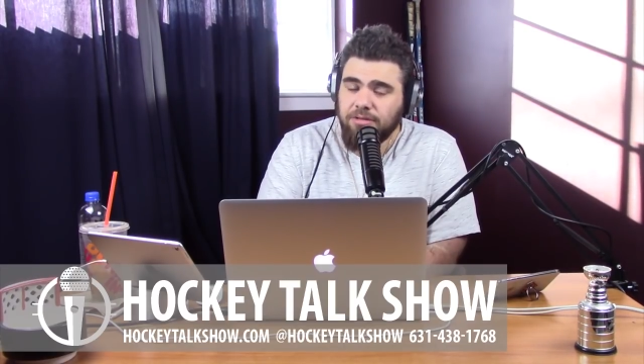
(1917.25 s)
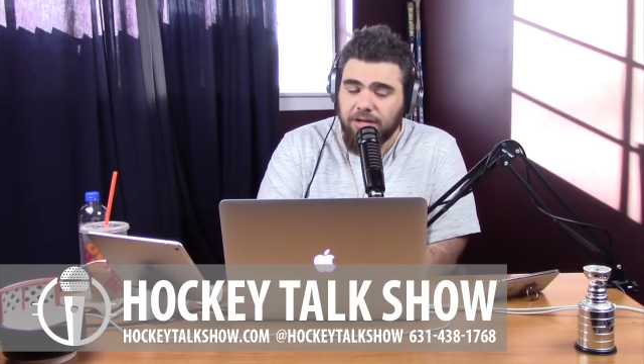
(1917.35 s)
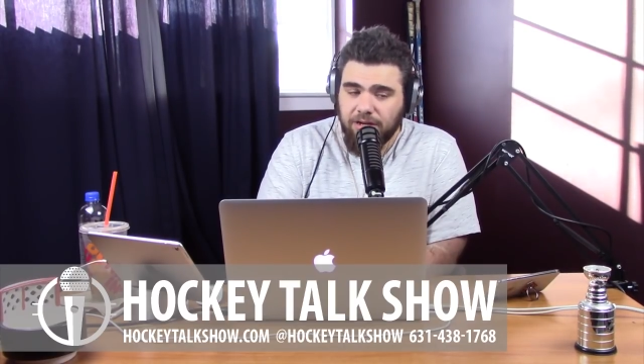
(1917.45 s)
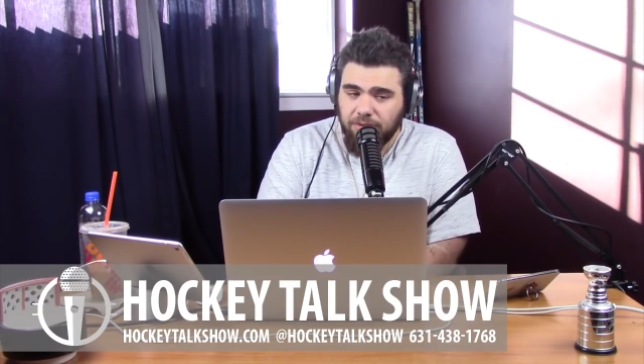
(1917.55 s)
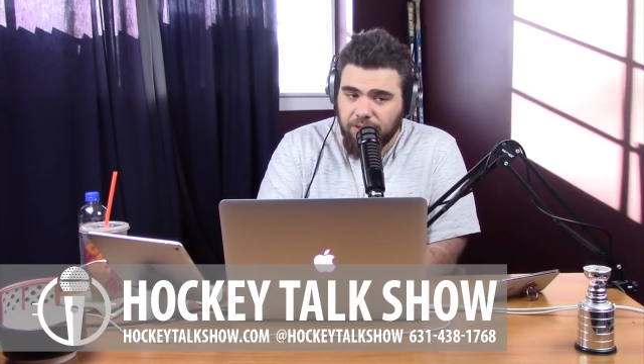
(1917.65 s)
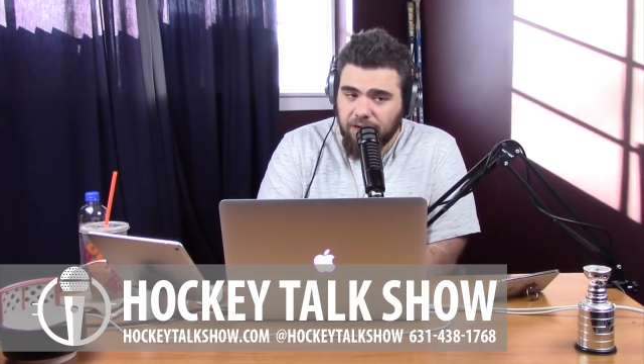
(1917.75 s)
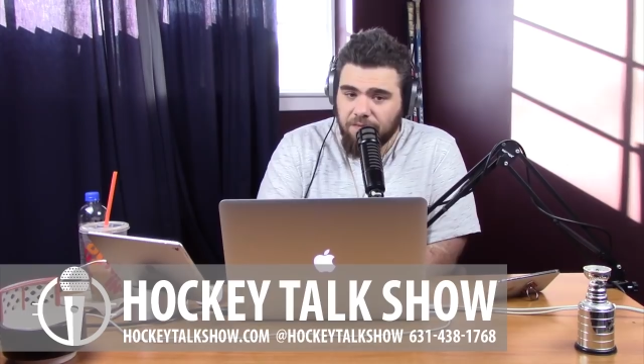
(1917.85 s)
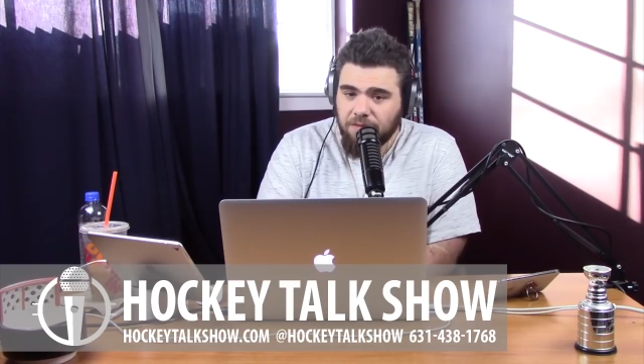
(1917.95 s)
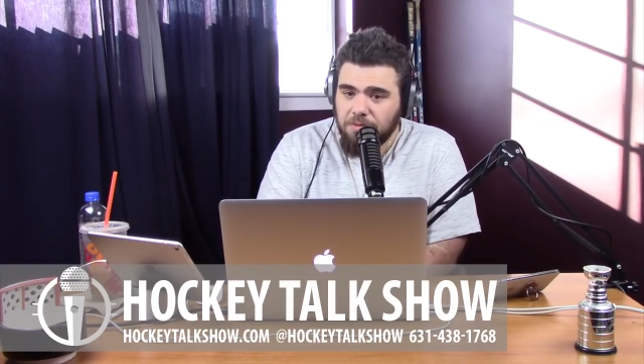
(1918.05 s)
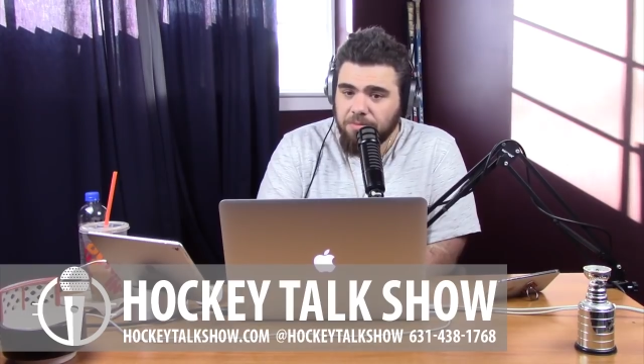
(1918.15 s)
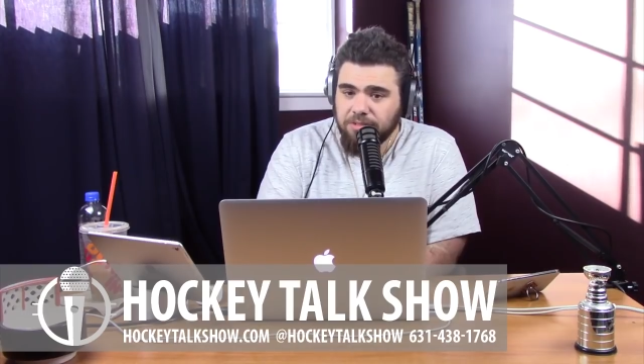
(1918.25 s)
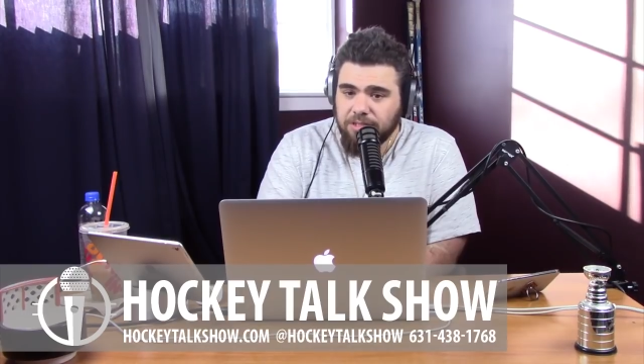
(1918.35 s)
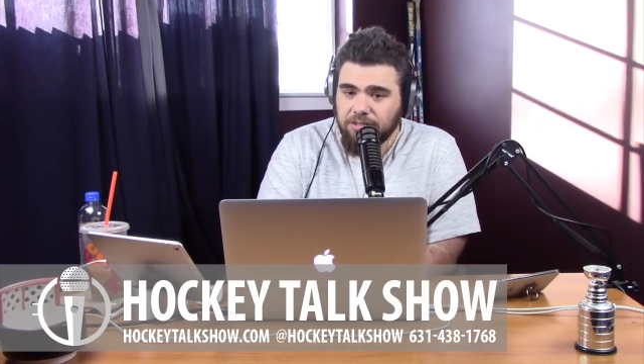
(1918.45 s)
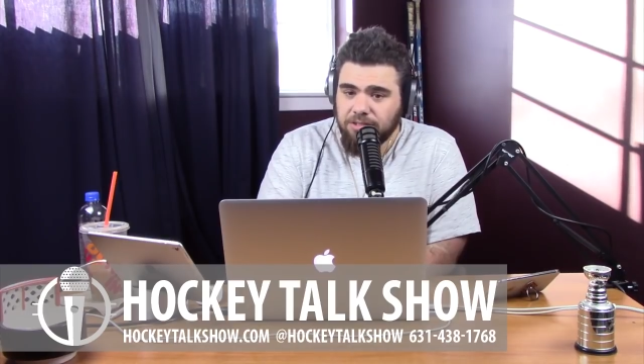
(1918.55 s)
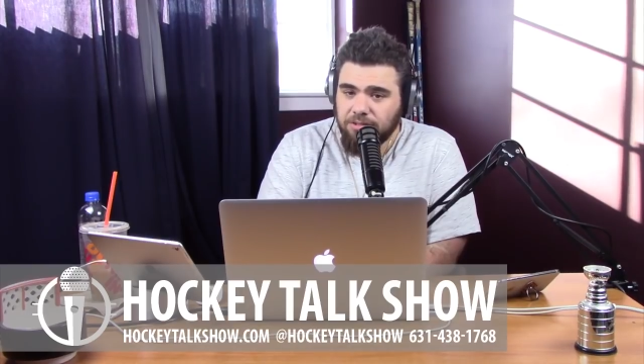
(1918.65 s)
and I know a lot of other people
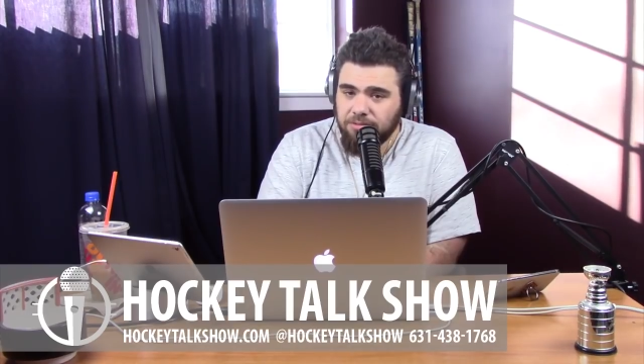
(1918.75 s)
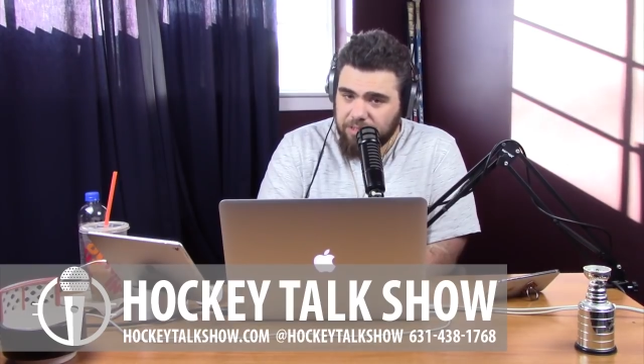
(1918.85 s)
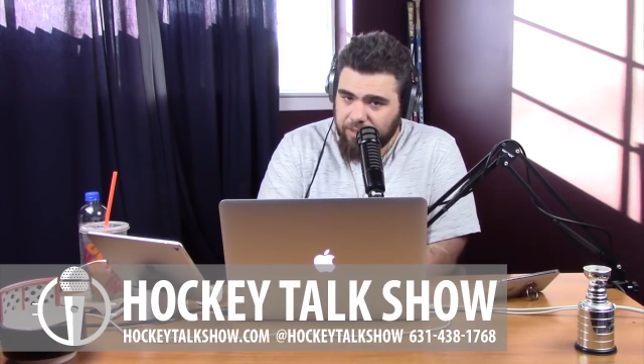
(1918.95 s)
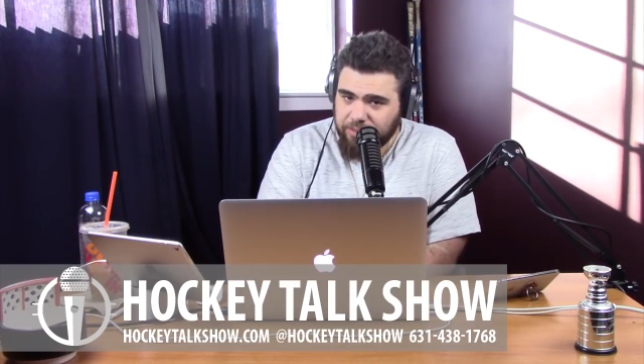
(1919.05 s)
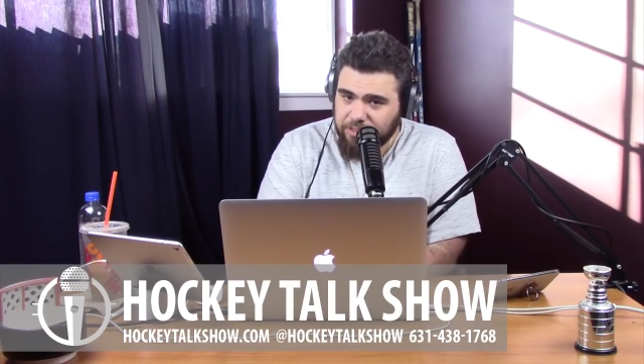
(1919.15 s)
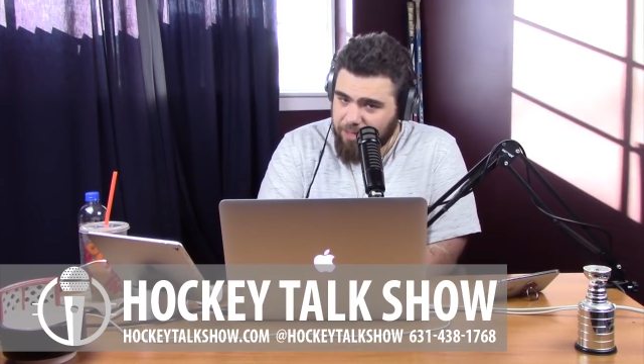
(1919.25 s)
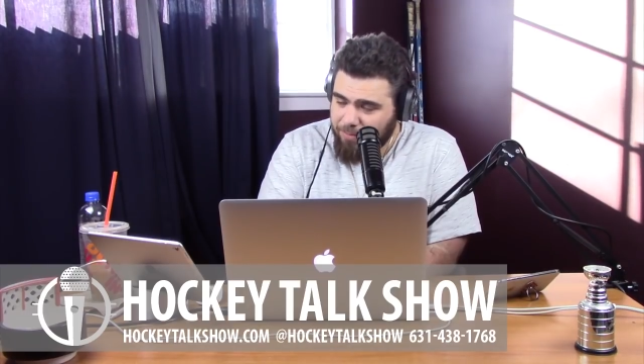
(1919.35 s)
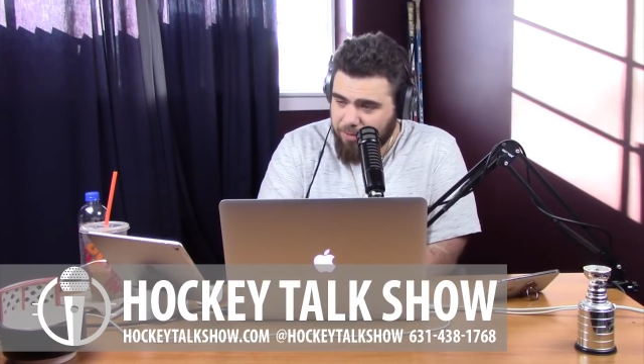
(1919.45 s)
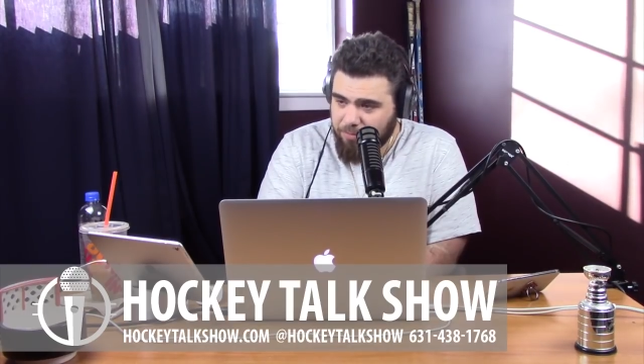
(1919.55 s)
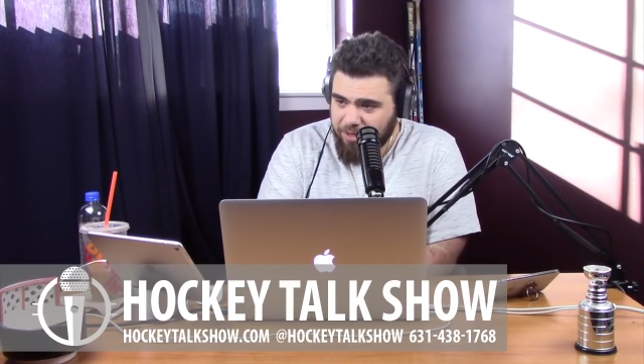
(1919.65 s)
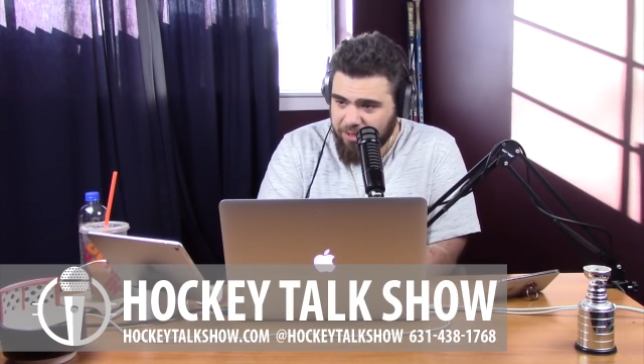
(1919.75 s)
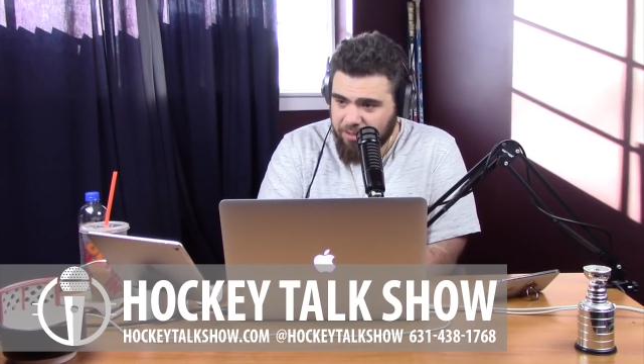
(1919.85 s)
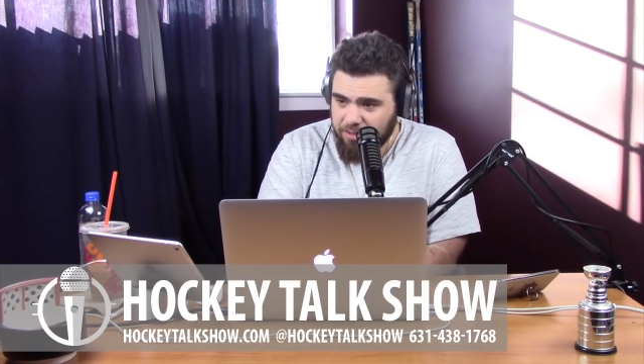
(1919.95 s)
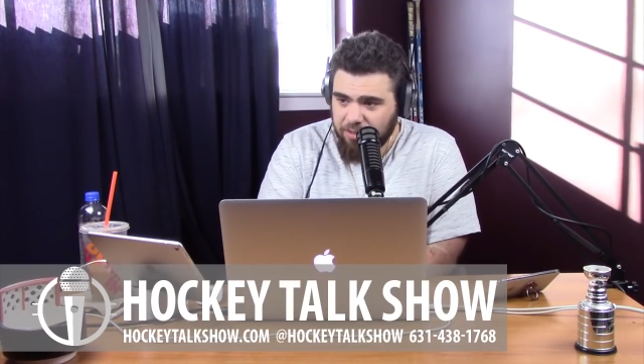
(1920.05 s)
did too, and that was the popular pick.